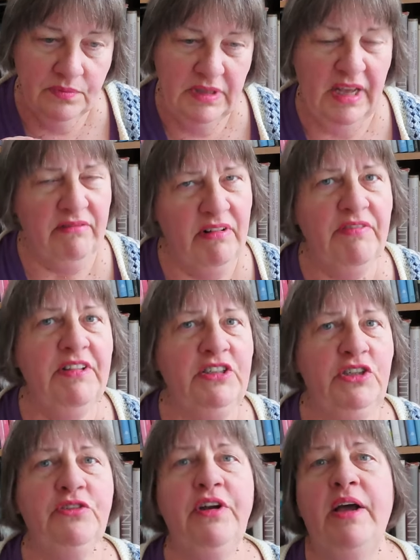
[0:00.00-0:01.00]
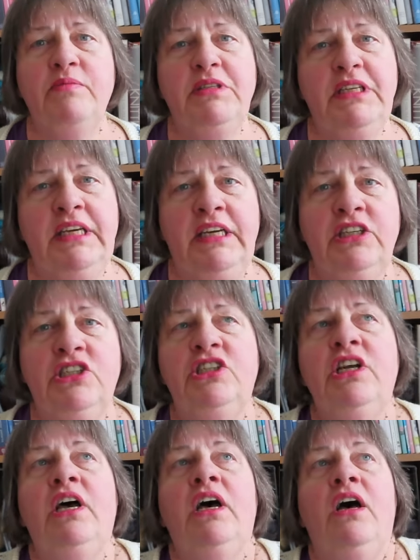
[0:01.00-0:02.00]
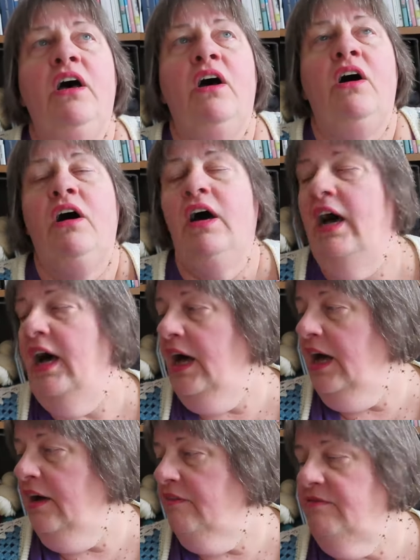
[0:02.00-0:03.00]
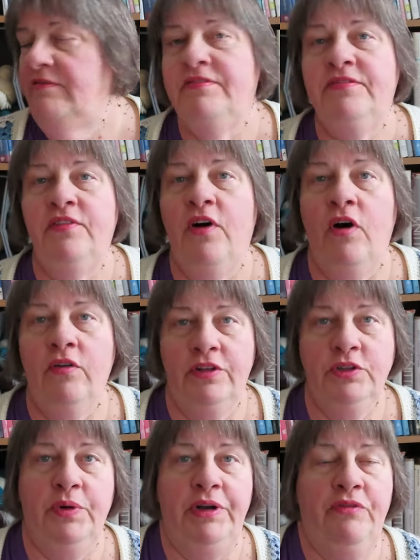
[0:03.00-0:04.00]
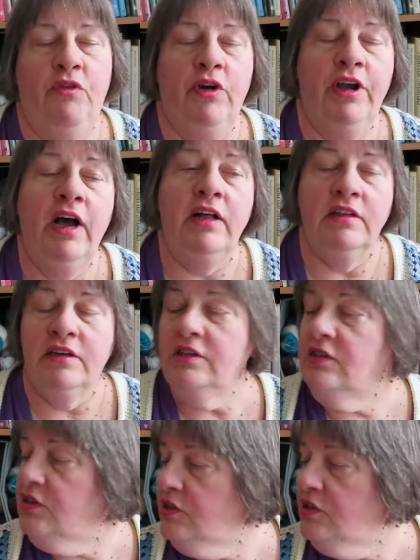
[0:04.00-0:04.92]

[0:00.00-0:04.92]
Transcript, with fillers: Yeah, roughly two grams each of all the twenty-four colors.